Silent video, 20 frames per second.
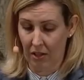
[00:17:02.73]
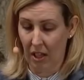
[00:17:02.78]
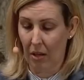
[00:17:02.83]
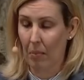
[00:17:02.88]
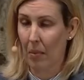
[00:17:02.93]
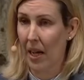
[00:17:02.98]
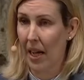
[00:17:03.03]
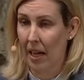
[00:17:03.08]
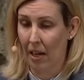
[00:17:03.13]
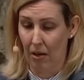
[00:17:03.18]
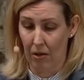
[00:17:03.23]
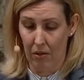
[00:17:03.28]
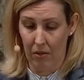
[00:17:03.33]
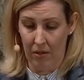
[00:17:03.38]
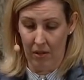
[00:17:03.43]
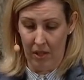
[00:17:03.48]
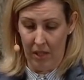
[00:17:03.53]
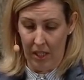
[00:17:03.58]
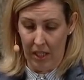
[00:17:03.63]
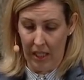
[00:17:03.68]

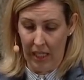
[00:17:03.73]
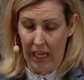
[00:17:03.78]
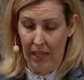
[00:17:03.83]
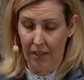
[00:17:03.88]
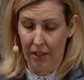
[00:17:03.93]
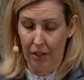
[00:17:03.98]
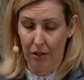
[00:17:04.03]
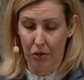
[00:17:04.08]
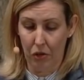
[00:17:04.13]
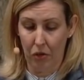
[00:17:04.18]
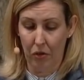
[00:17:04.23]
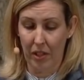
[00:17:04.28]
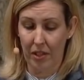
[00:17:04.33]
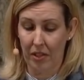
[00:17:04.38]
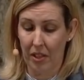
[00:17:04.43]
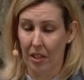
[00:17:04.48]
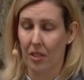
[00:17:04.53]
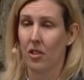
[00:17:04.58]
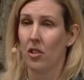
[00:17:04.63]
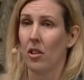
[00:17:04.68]
Somehow, get those
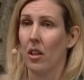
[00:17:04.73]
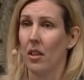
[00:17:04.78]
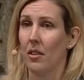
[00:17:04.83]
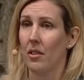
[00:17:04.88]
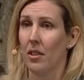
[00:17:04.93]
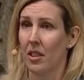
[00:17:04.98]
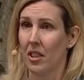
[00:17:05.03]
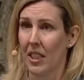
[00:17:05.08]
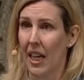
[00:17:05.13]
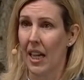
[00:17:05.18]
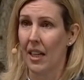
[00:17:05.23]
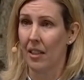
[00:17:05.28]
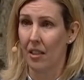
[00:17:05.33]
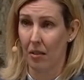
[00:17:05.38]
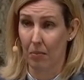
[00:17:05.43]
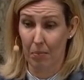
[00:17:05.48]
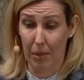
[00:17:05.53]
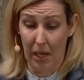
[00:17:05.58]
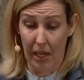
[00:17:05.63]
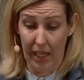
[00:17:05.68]
critics to
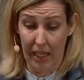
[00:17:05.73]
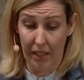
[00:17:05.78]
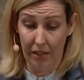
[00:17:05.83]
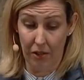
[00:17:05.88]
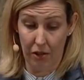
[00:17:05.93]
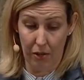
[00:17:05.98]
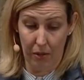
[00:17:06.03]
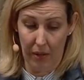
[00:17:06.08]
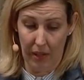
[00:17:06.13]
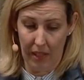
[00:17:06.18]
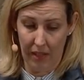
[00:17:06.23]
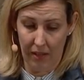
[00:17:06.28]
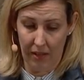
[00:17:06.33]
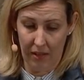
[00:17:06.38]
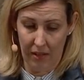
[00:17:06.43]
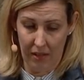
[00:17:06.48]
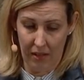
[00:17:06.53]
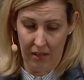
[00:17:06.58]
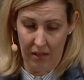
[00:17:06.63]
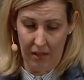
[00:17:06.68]
understand and buy into
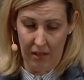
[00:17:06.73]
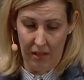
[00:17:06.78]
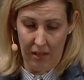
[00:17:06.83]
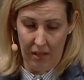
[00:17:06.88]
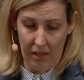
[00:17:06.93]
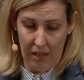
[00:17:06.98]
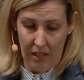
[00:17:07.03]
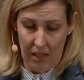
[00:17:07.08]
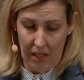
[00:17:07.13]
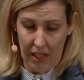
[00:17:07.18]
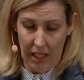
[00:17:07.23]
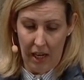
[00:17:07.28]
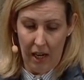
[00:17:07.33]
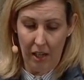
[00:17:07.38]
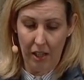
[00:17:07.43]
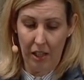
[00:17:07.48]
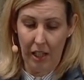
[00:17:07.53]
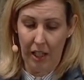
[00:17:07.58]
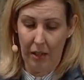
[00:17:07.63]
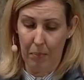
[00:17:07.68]
it. The
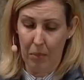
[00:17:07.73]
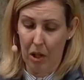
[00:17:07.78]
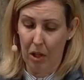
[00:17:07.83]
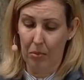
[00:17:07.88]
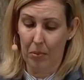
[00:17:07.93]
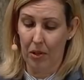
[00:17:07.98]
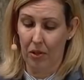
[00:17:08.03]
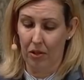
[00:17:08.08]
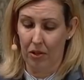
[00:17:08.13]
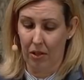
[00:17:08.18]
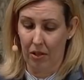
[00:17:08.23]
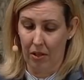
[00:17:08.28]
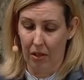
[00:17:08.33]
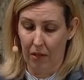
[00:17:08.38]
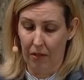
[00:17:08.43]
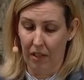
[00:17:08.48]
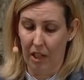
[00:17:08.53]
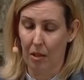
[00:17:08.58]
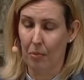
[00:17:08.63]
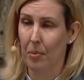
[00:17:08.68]
ugly moments
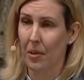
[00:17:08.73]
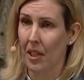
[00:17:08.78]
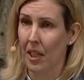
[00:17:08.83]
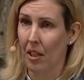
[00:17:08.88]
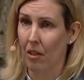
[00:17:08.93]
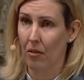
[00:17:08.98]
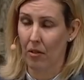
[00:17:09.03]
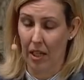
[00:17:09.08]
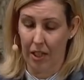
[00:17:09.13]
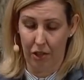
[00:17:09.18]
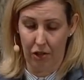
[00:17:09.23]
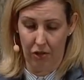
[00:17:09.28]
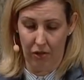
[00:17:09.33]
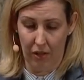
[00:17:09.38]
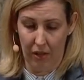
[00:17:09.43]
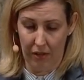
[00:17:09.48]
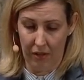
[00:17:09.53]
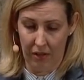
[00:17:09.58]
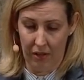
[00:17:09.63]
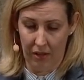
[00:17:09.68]
of opening a
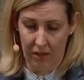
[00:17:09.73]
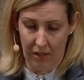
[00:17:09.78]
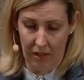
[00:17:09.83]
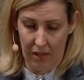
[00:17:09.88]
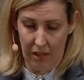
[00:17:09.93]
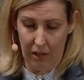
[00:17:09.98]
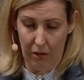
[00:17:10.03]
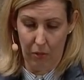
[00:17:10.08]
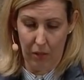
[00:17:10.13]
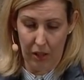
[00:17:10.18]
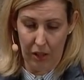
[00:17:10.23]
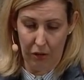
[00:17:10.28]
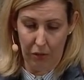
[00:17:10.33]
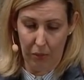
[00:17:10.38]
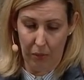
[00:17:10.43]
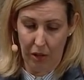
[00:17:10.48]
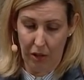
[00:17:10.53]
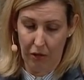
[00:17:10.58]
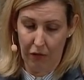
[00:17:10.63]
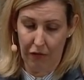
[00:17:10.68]
restaurant are the
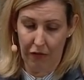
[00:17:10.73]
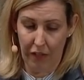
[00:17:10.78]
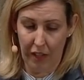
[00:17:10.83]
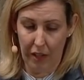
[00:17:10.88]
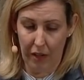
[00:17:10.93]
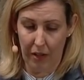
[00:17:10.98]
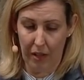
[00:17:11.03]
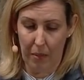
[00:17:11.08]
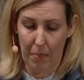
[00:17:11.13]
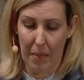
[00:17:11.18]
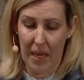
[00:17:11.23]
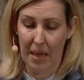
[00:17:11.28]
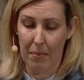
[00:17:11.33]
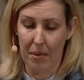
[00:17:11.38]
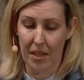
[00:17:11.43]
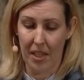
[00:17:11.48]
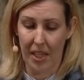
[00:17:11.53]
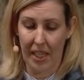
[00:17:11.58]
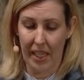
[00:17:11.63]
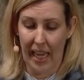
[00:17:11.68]
ones where you feel that
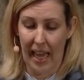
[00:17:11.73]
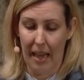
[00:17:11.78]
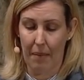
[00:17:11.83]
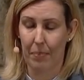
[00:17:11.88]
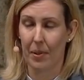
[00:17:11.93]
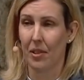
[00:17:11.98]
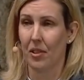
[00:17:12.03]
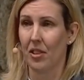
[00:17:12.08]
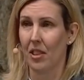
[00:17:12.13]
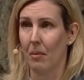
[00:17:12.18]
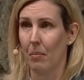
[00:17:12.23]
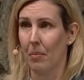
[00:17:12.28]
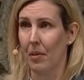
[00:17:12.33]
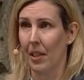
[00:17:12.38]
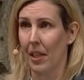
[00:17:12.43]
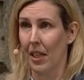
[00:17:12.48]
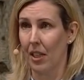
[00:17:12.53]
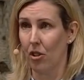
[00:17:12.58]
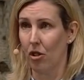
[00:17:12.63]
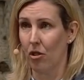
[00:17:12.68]
maybe the gap is
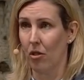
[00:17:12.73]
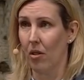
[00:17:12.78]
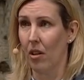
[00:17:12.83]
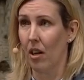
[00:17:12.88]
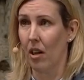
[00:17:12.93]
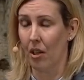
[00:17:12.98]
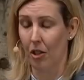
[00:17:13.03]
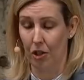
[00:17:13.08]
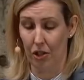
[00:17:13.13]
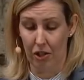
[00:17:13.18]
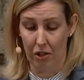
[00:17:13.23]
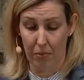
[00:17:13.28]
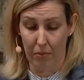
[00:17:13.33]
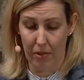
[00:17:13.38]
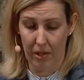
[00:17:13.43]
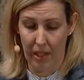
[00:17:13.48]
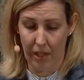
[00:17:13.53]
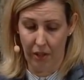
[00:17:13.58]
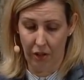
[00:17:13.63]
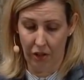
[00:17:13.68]
simply too large to
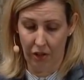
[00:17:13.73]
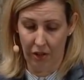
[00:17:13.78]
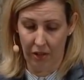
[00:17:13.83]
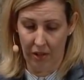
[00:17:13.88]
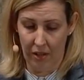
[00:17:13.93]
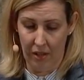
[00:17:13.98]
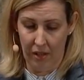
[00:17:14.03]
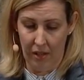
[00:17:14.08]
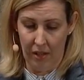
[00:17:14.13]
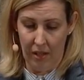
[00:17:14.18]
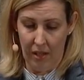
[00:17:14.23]
bridge.